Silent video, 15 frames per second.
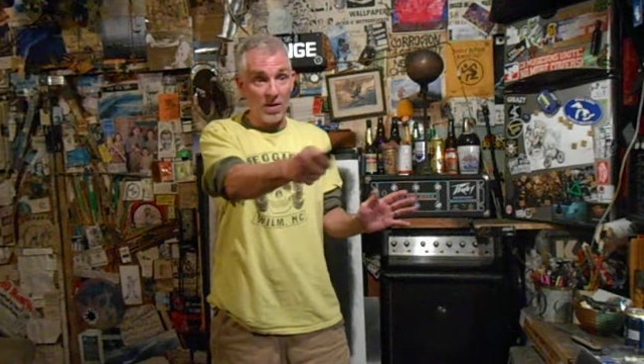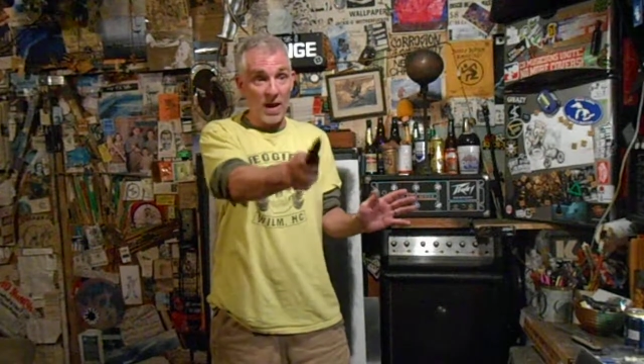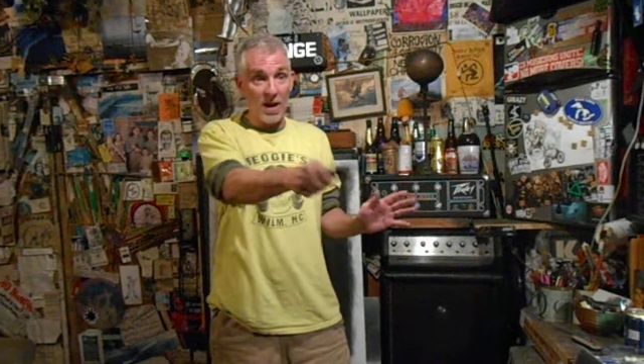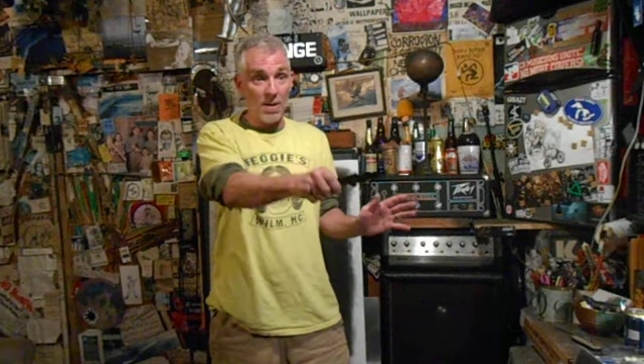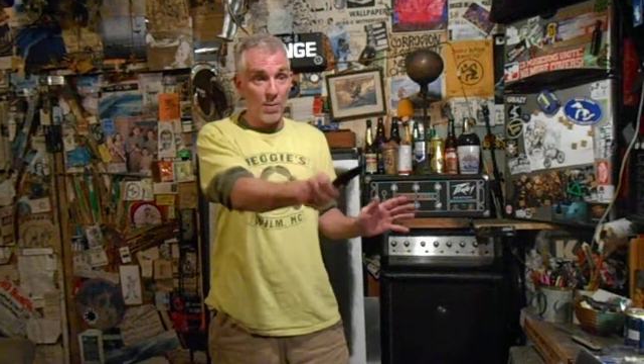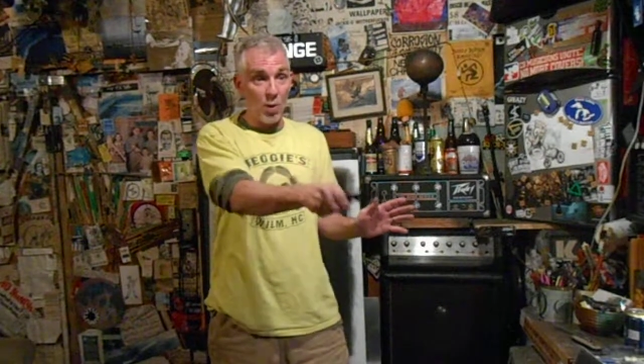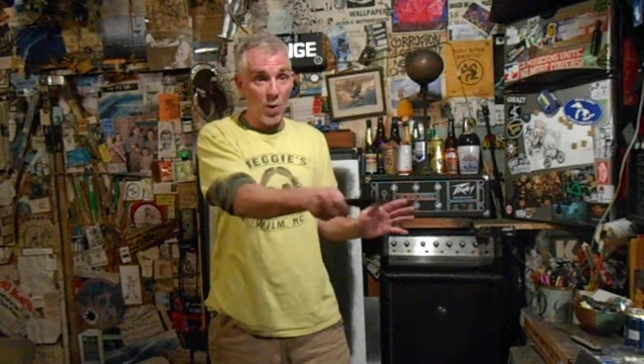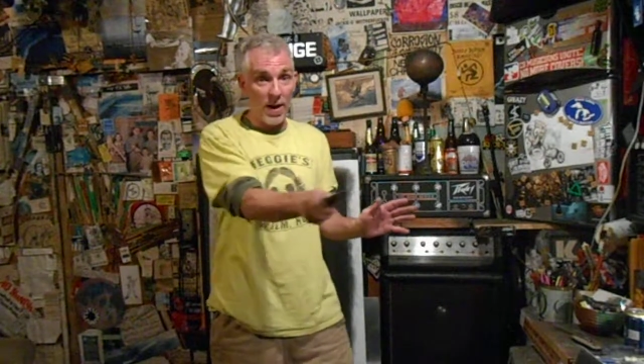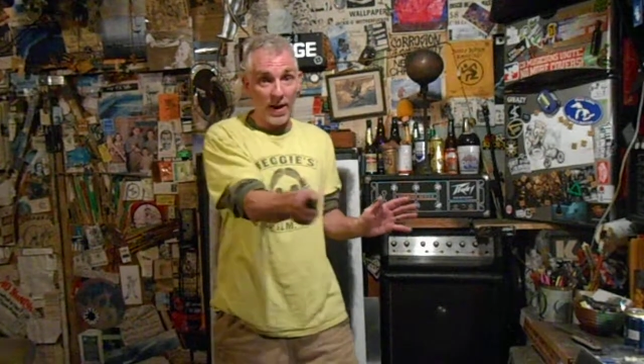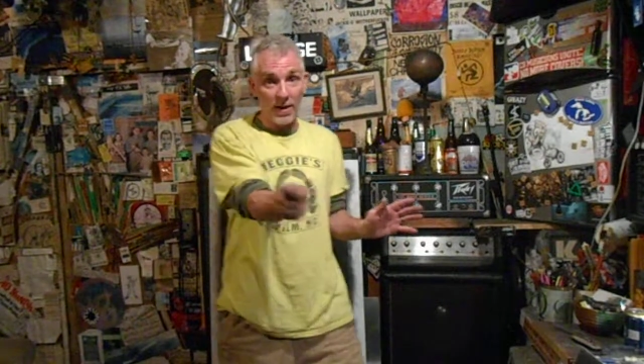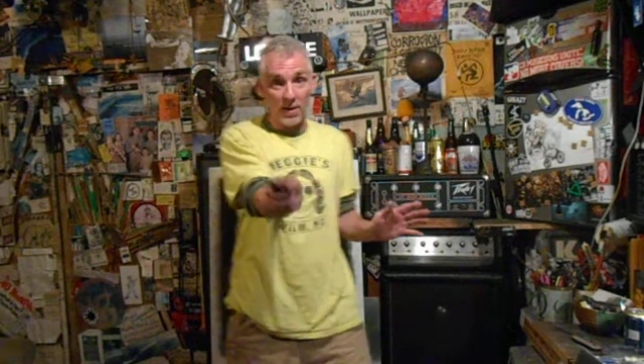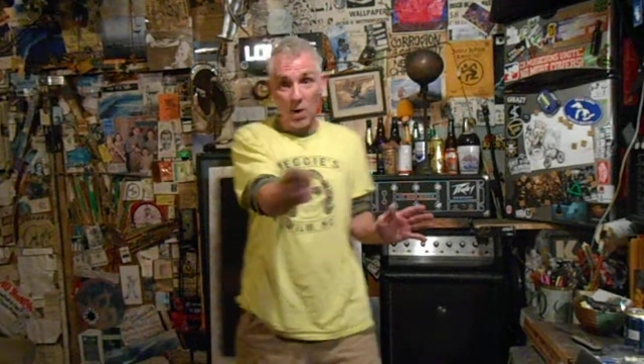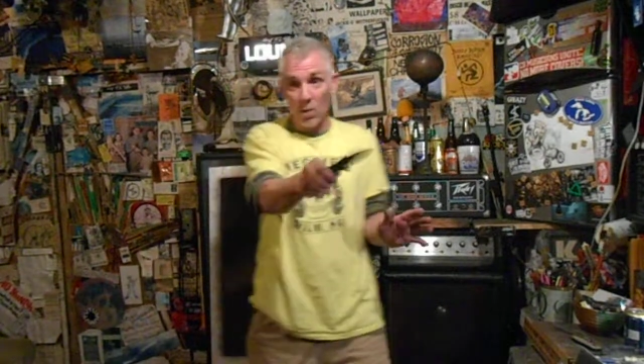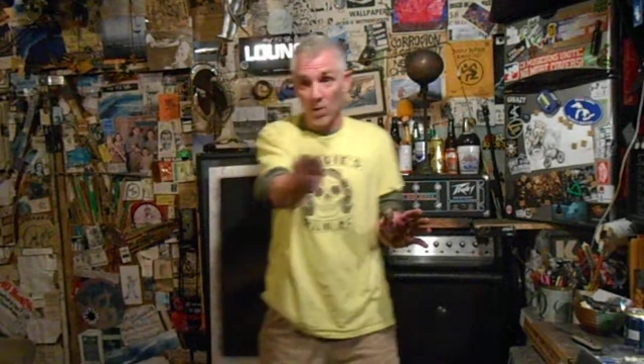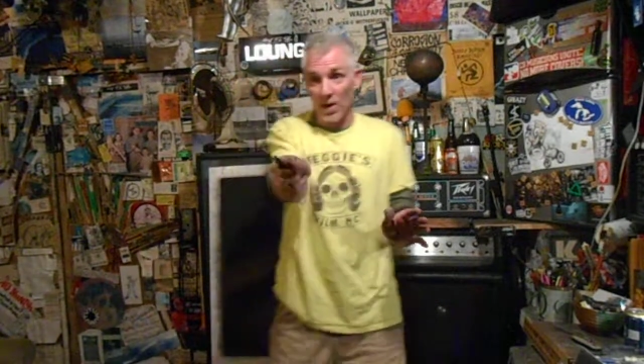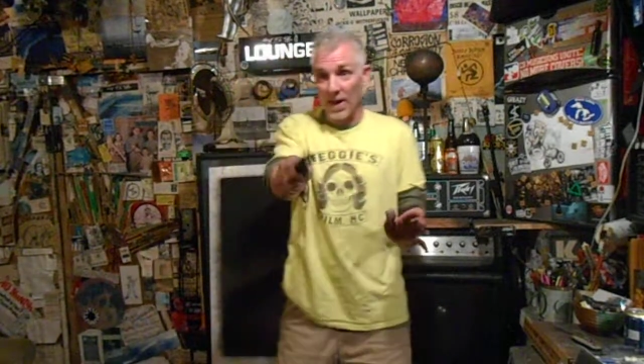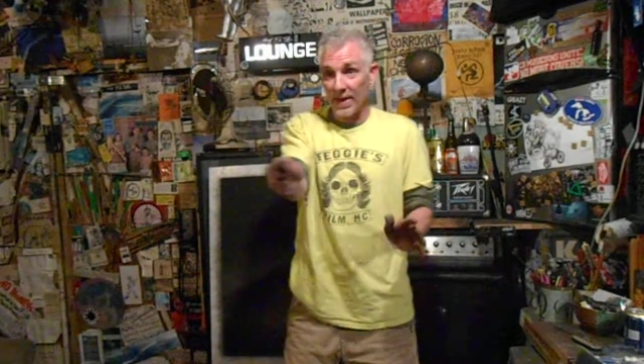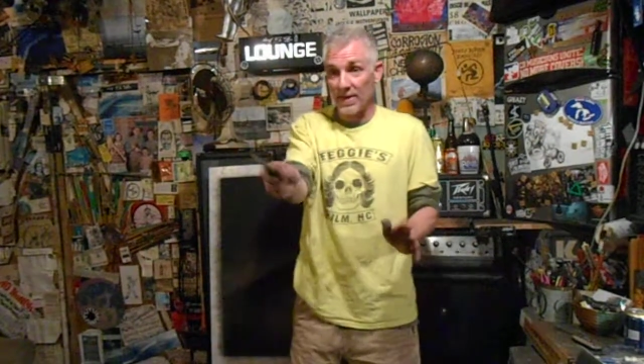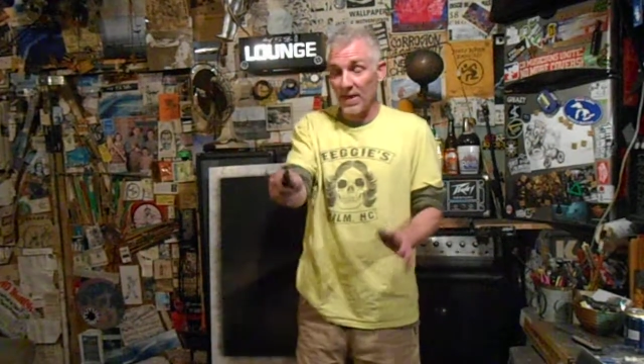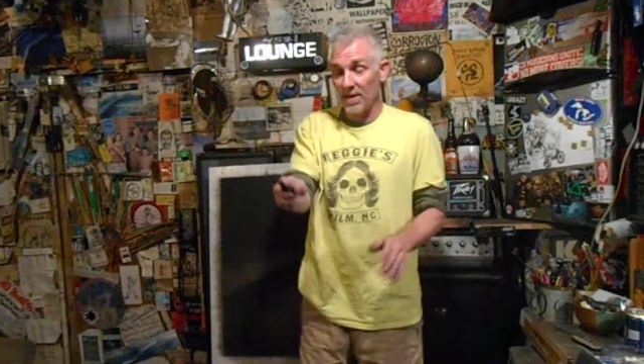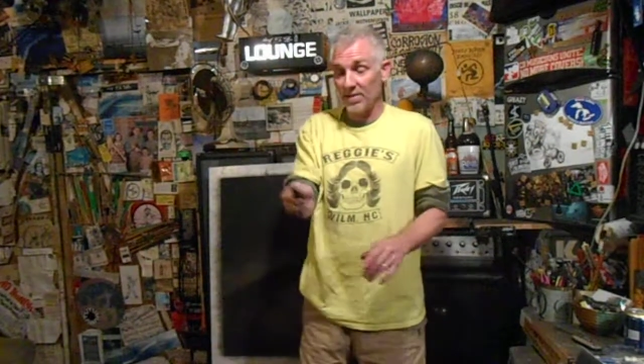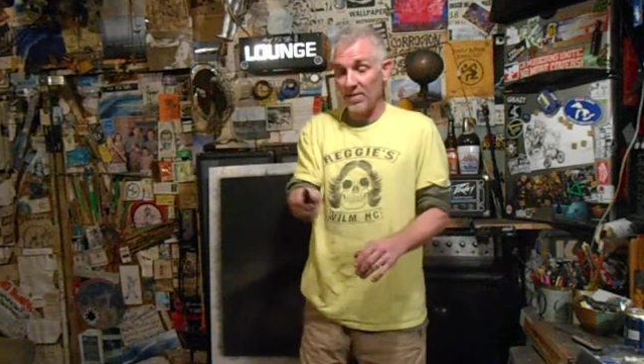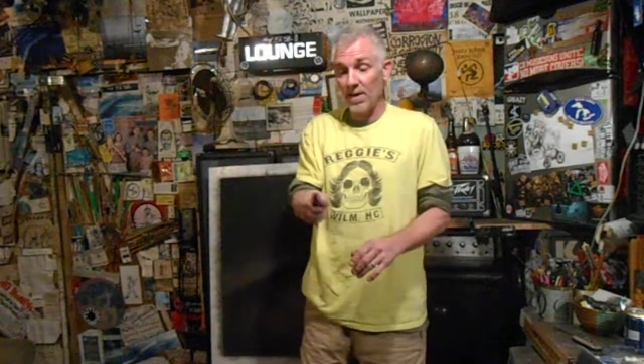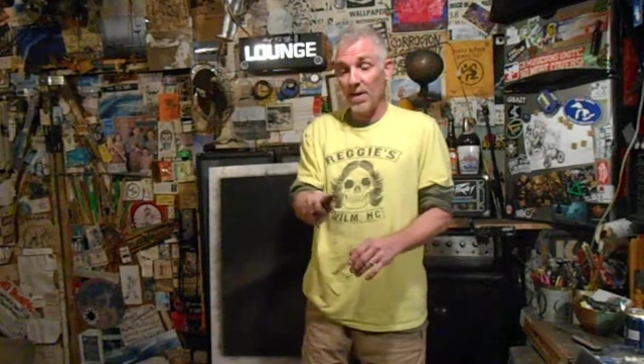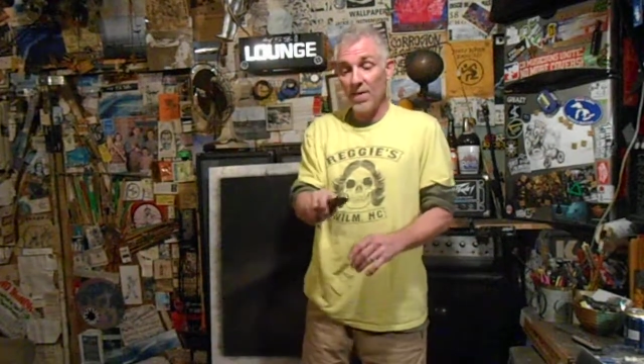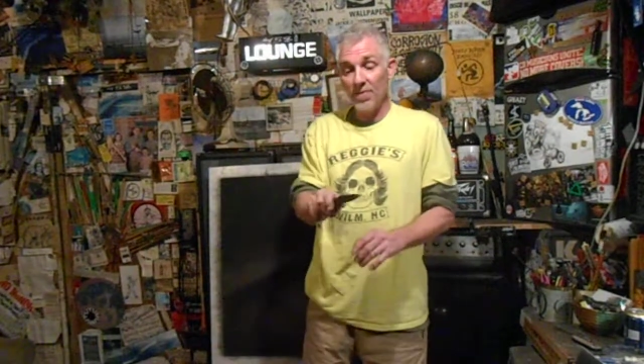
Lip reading: getting them away going like this.